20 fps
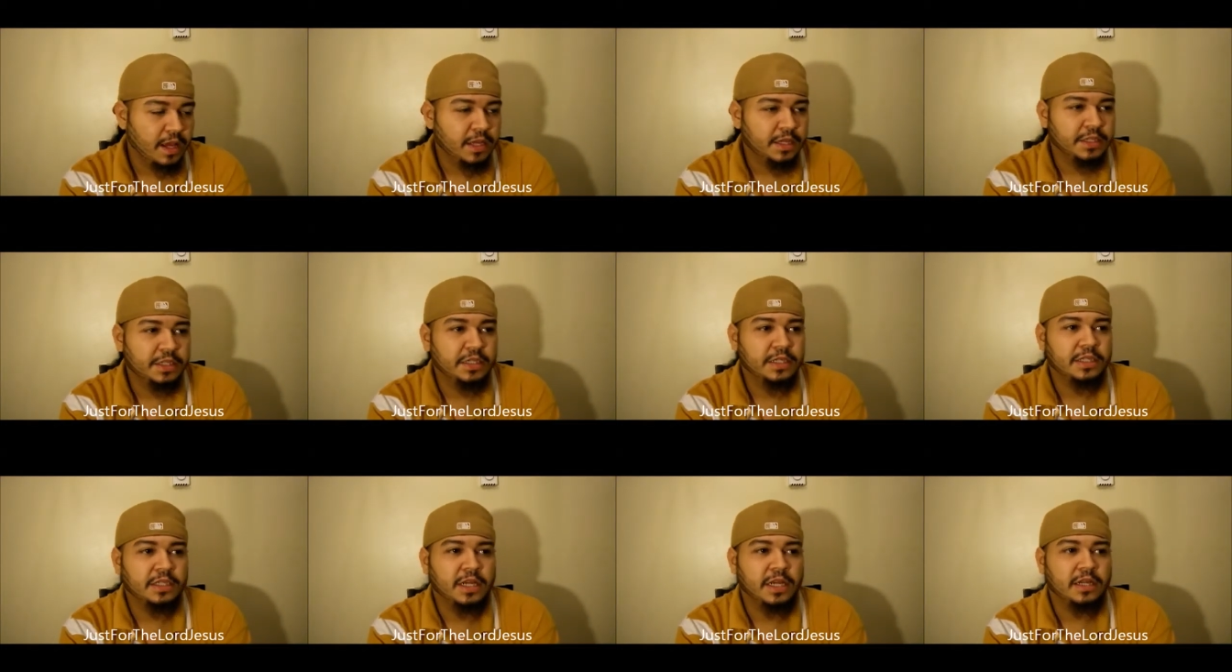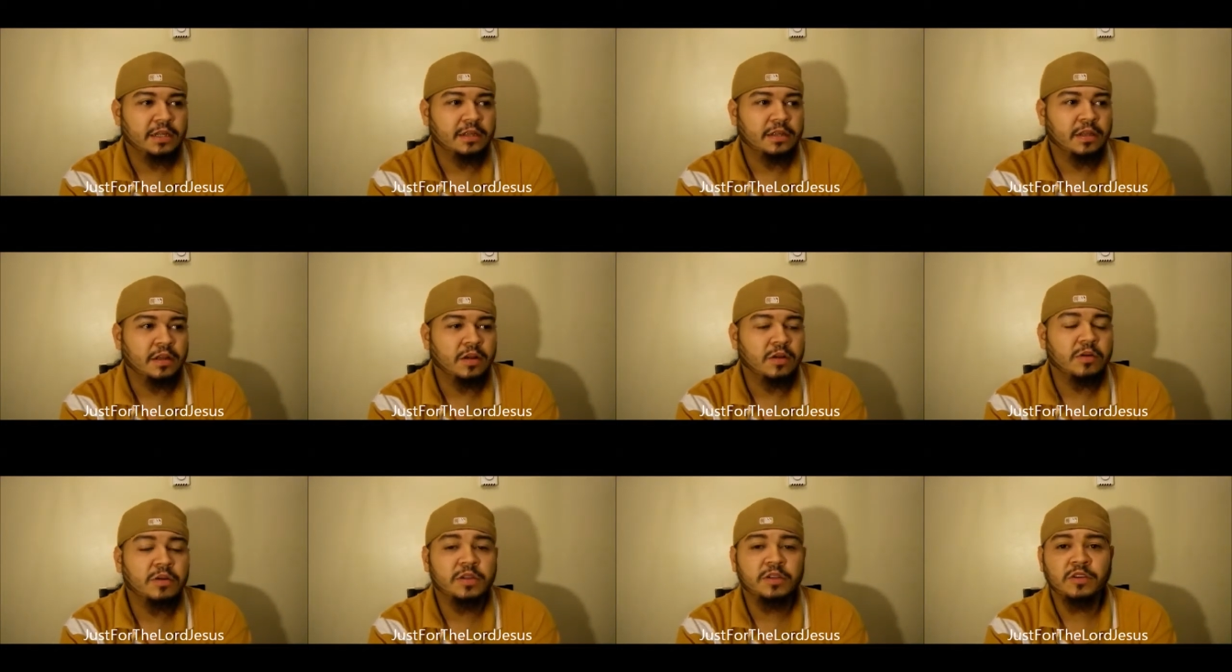She said, "The
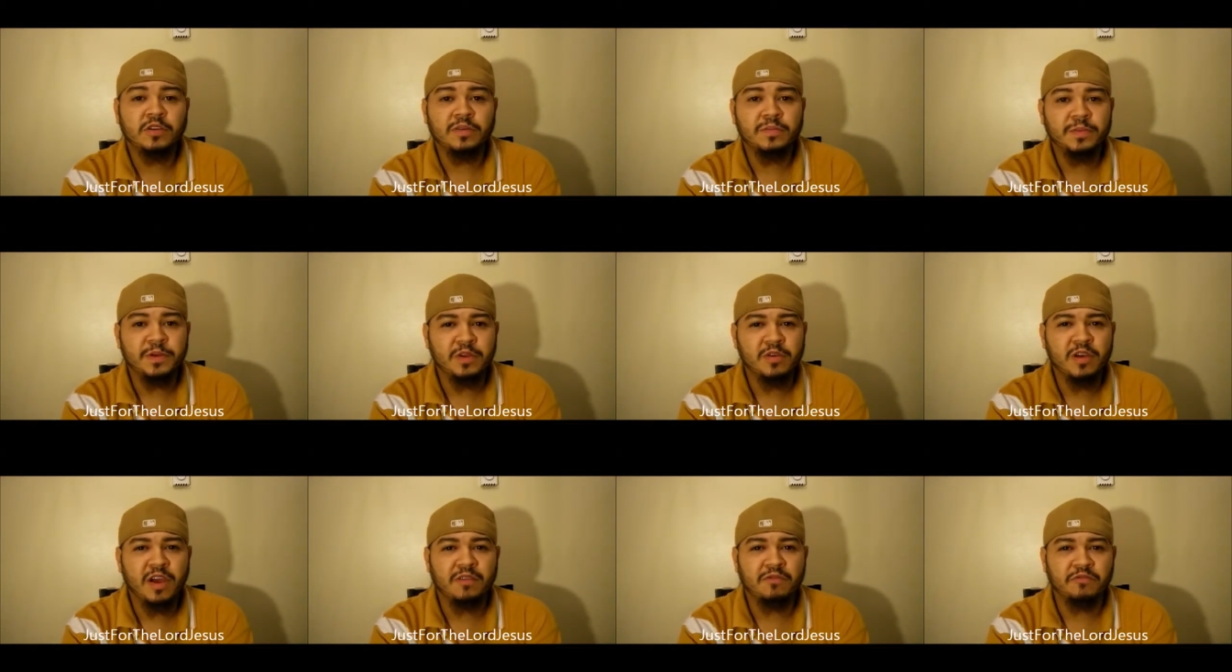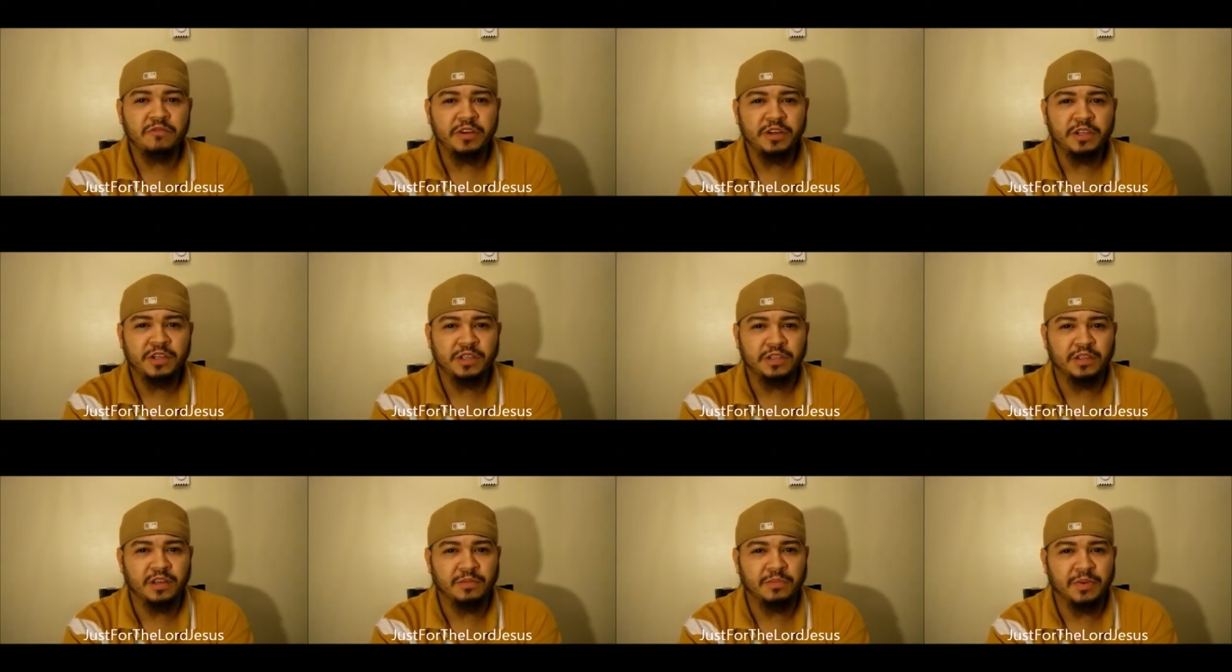Lord told me you have
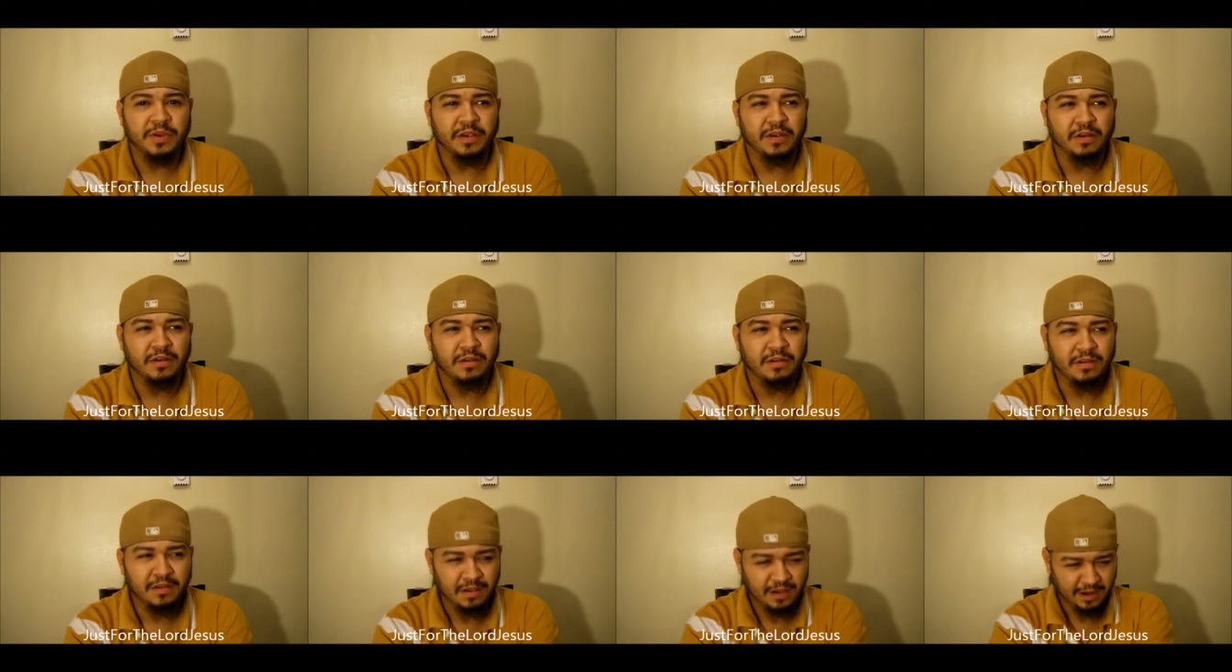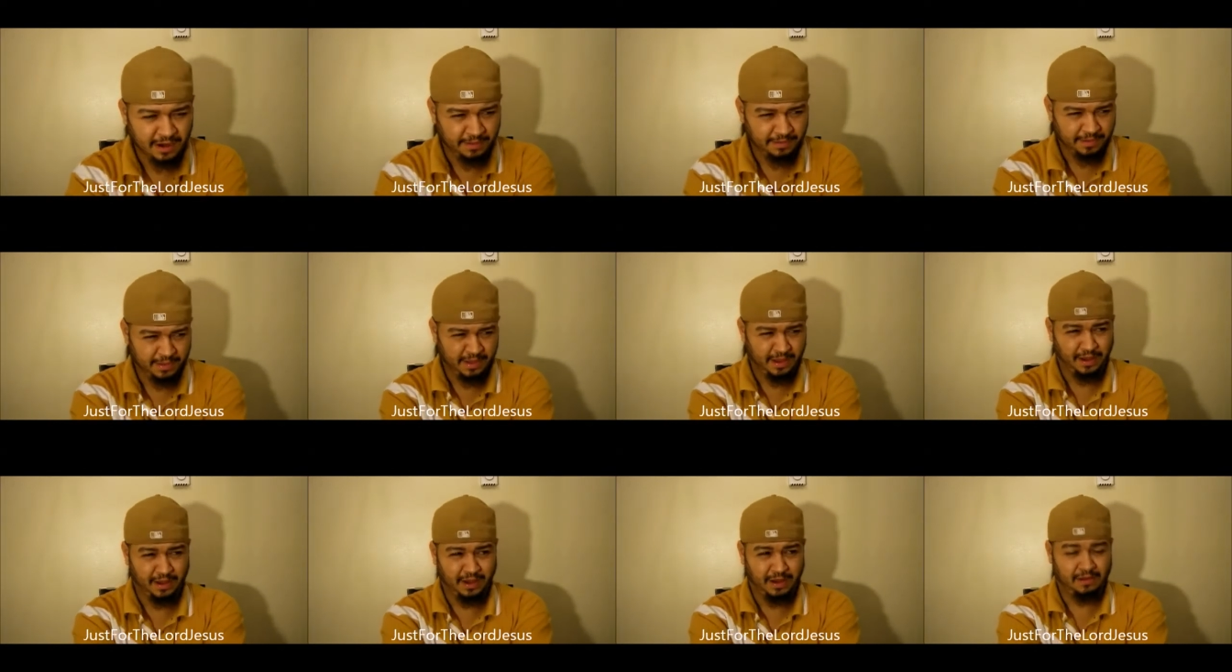riches up here." And I'm
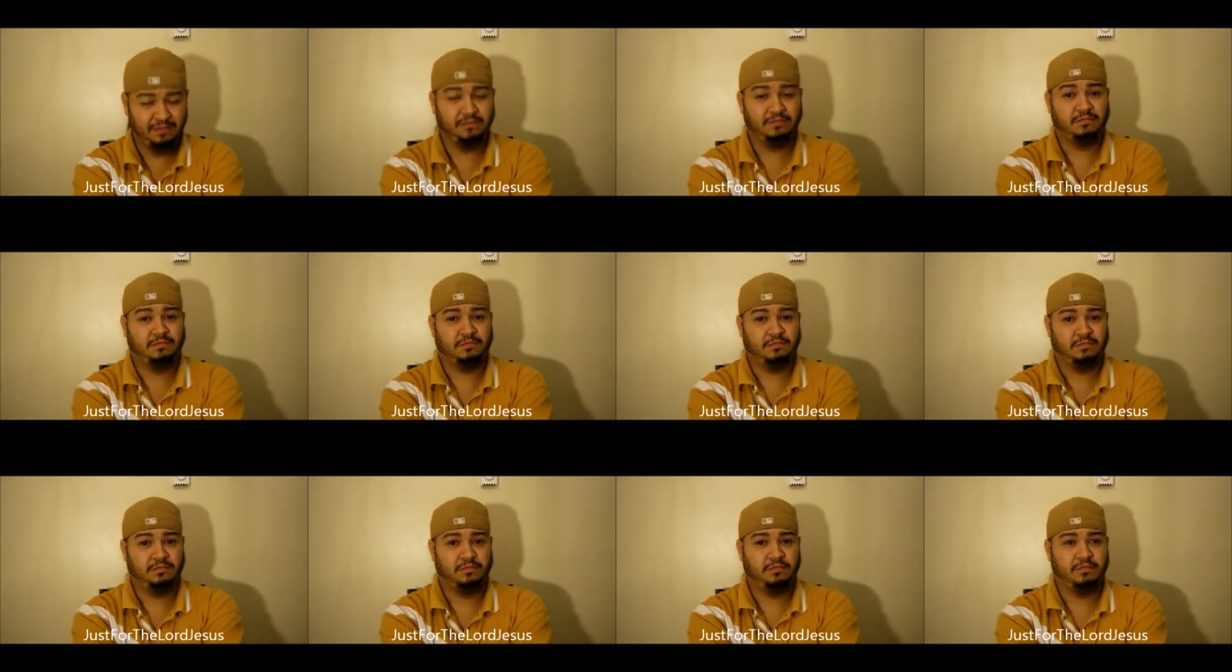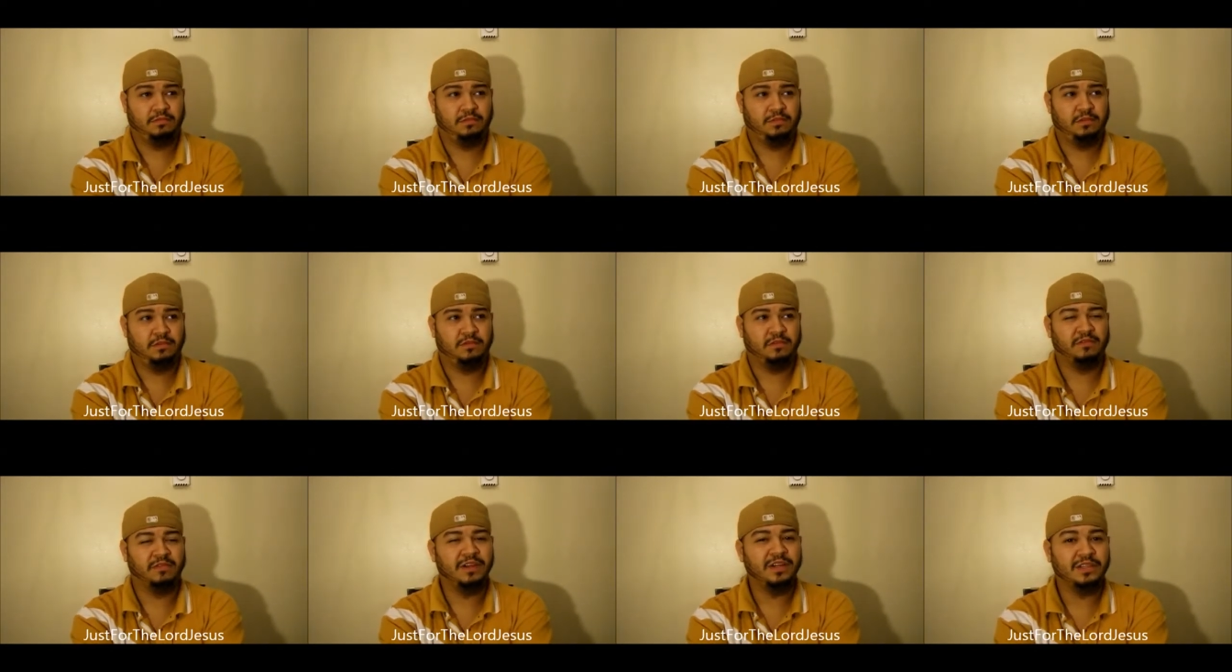thinking,
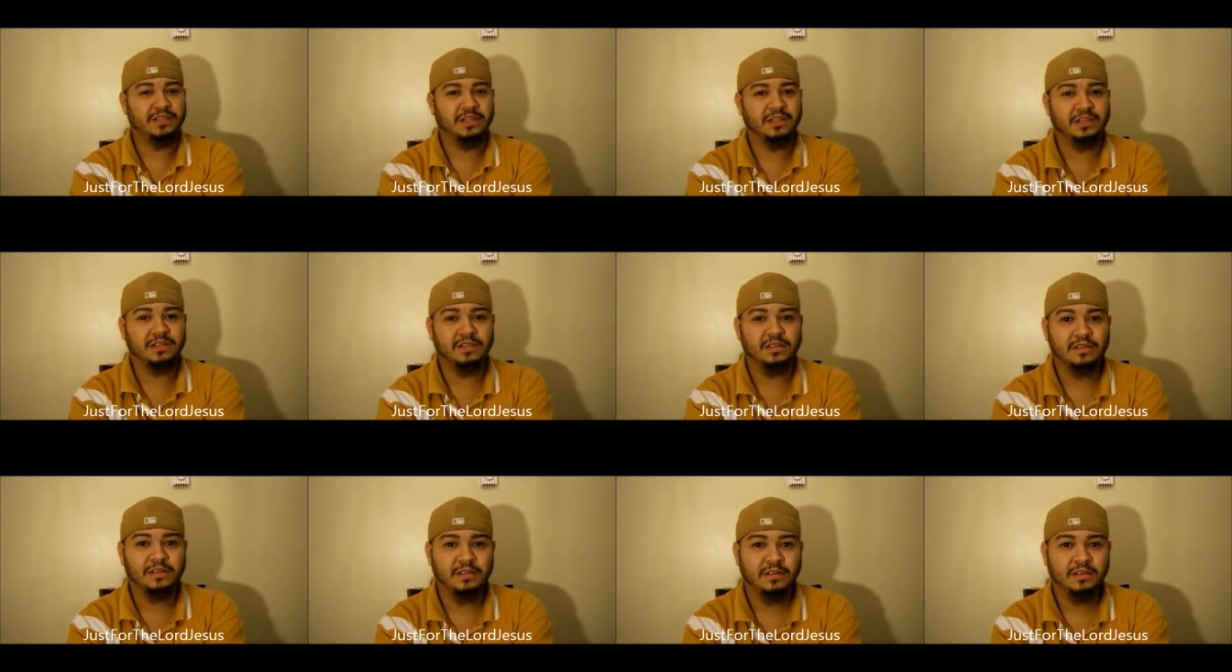riches?